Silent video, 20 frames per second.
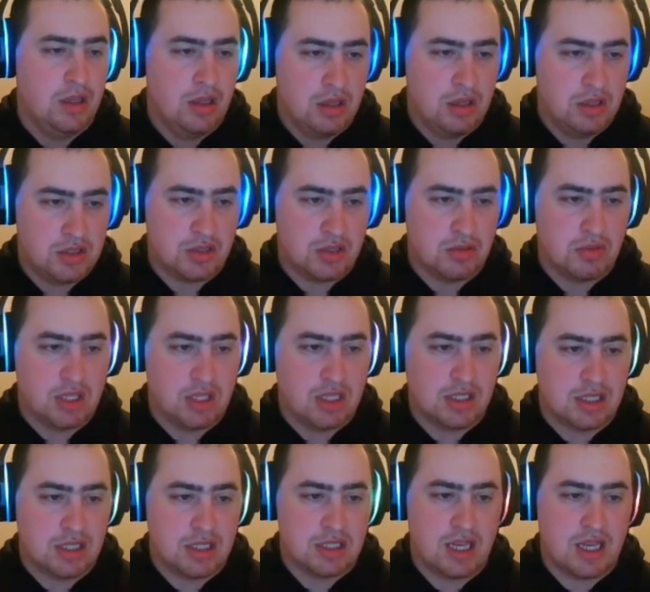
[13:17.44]
So
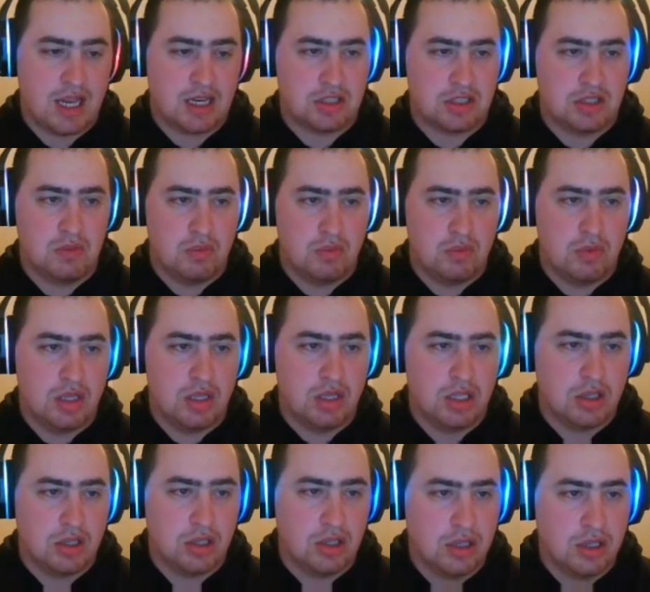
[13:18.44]
this is actually really
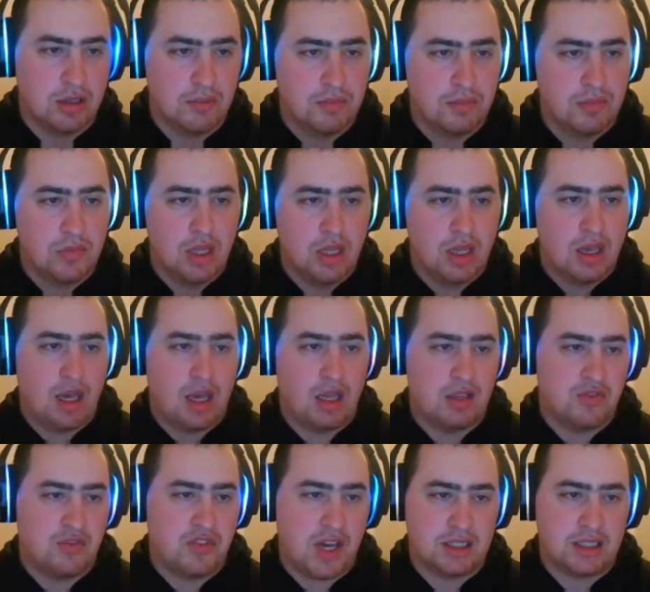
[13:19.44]
good. And
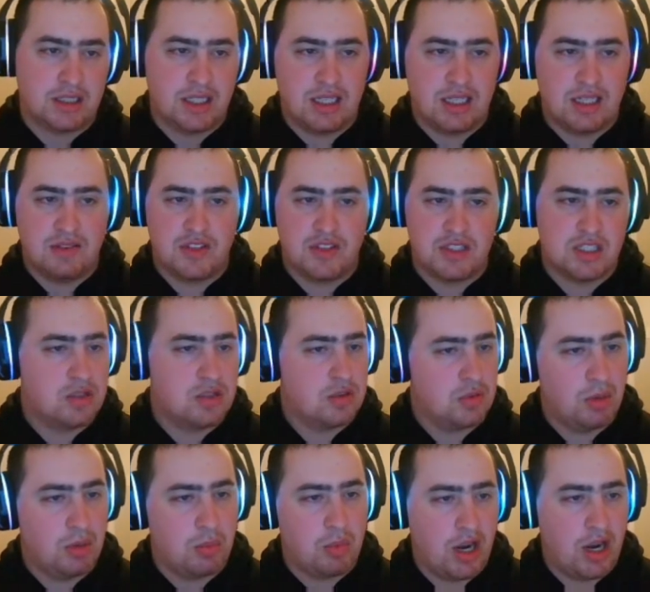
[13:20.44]
the fact that if it's
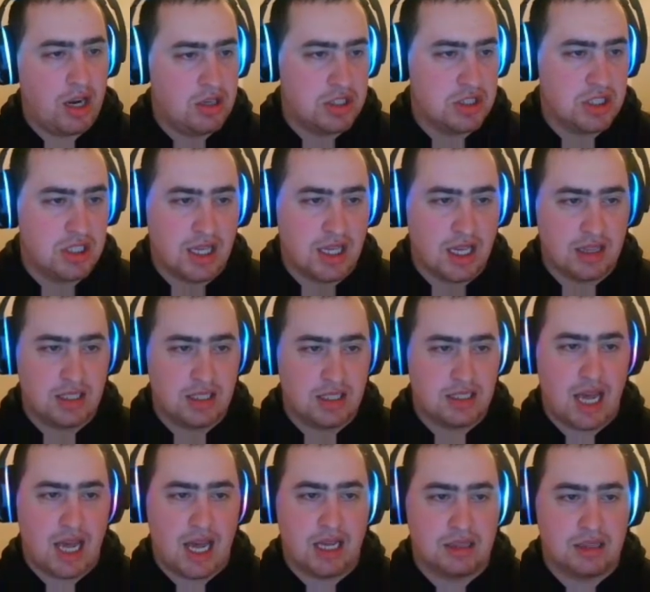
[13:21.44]
3 or more energy, negate the
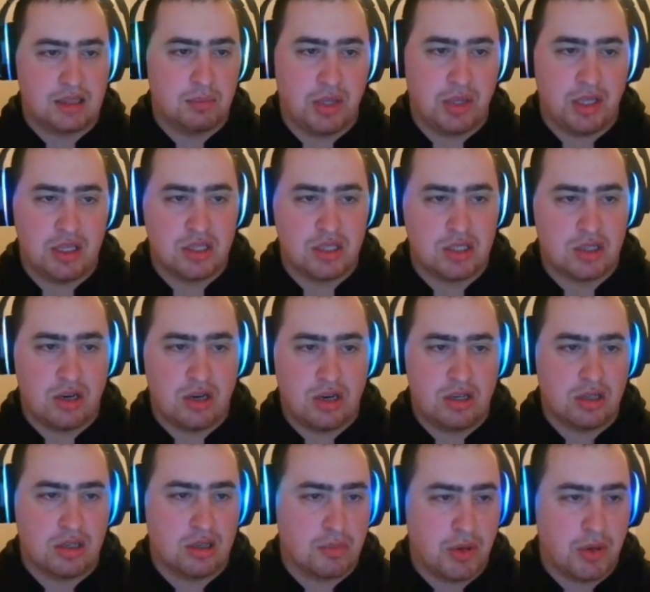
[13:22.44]
attack, then play this
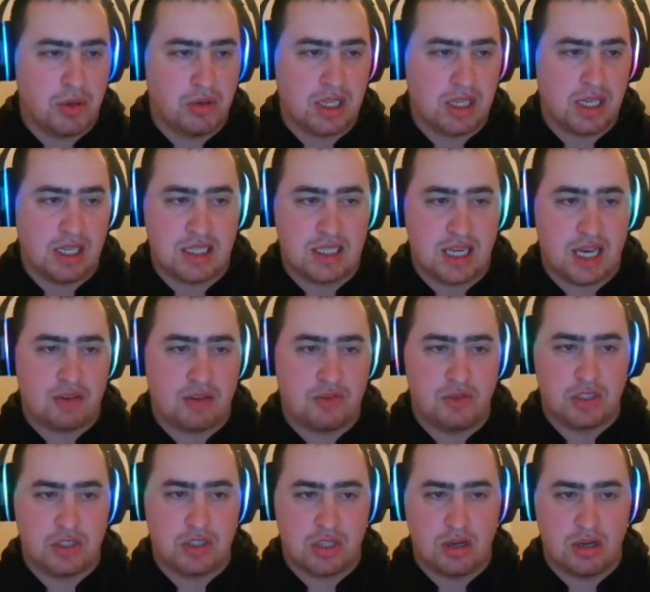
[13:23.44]
card, your opponent can't attack for
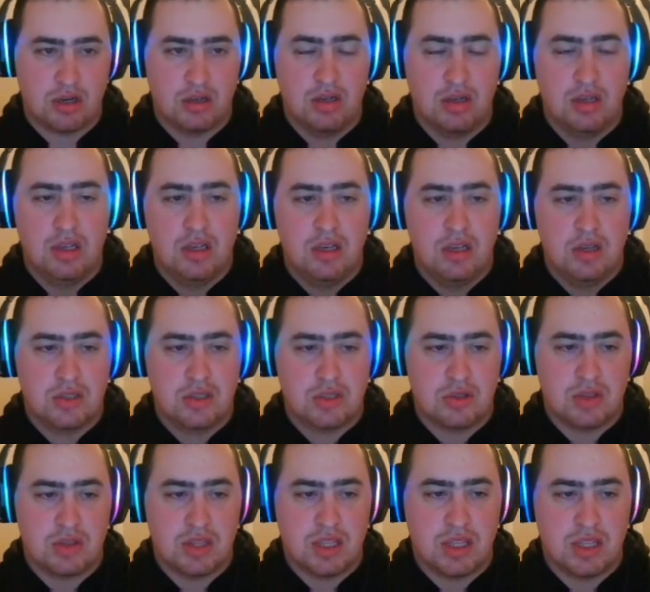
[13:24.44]
the turn. So
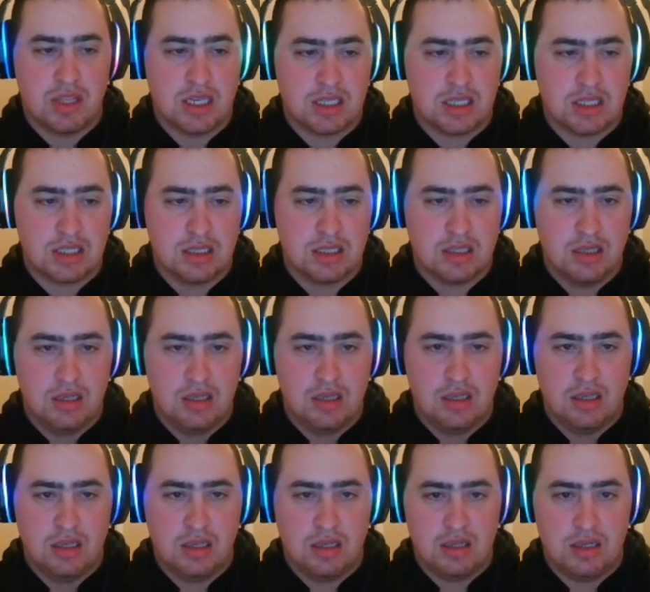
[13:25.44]
this
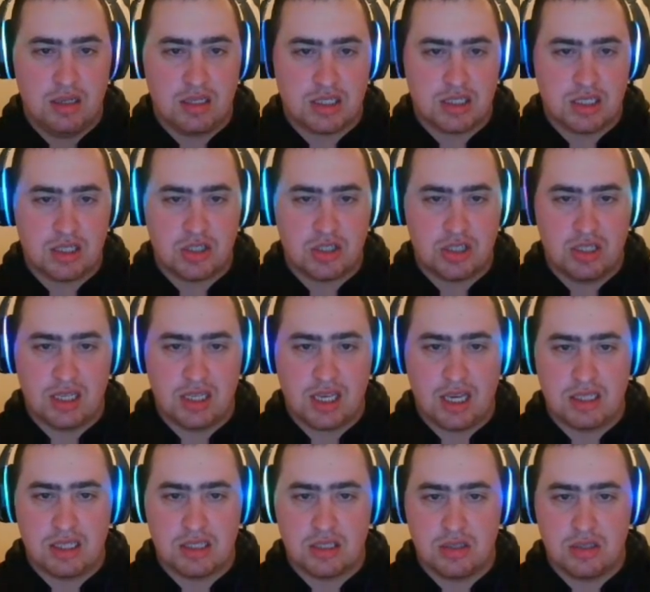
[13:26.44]
essentially
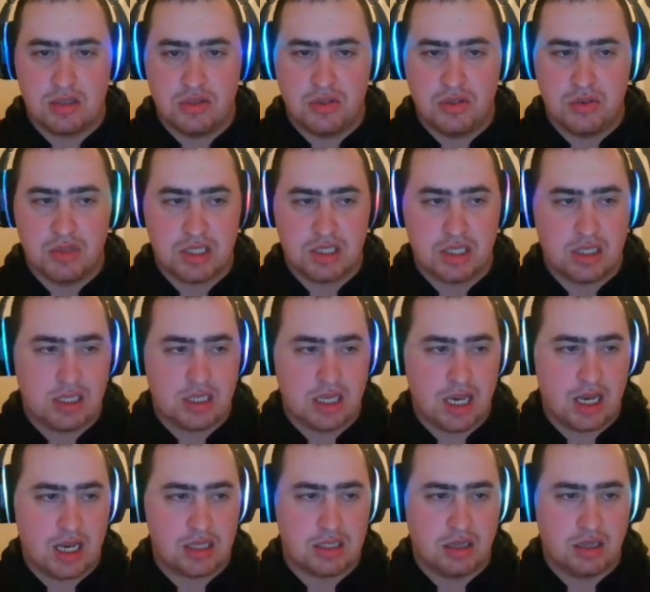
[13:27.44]
negates Unison
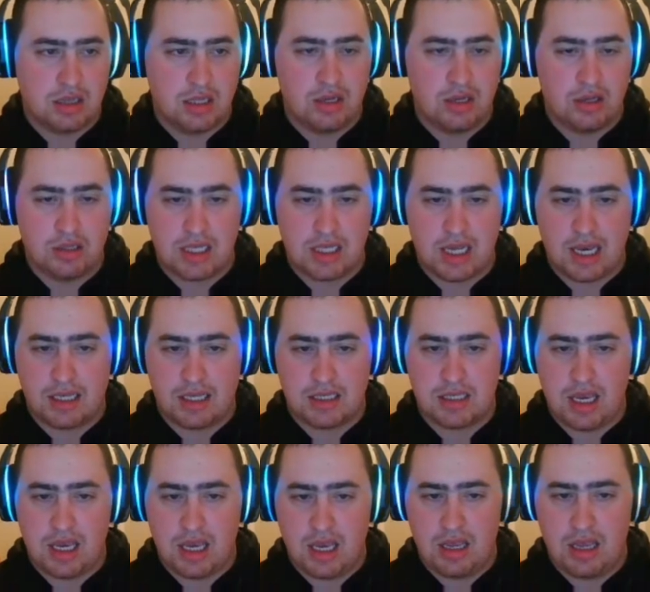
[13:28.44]
attacks, Leader
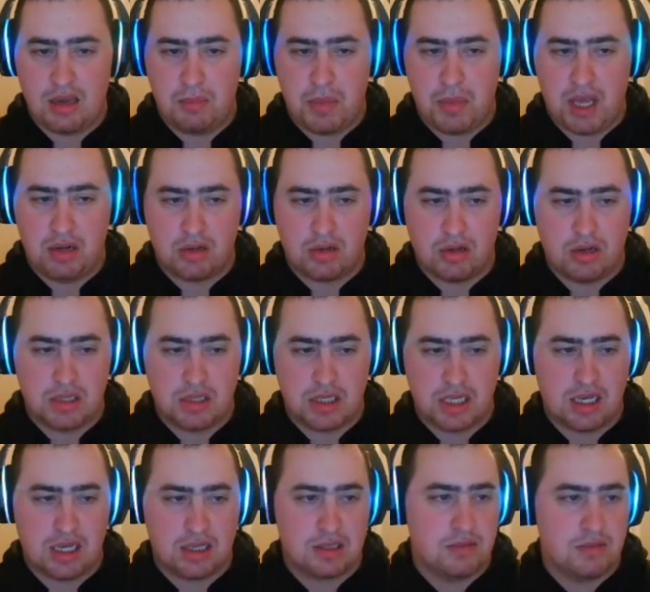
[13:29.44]
attacks, and Battle card
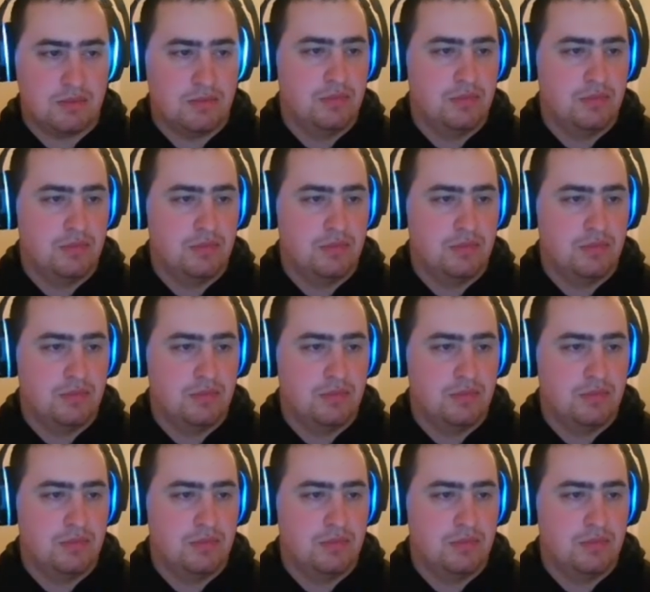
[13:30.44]
attacks.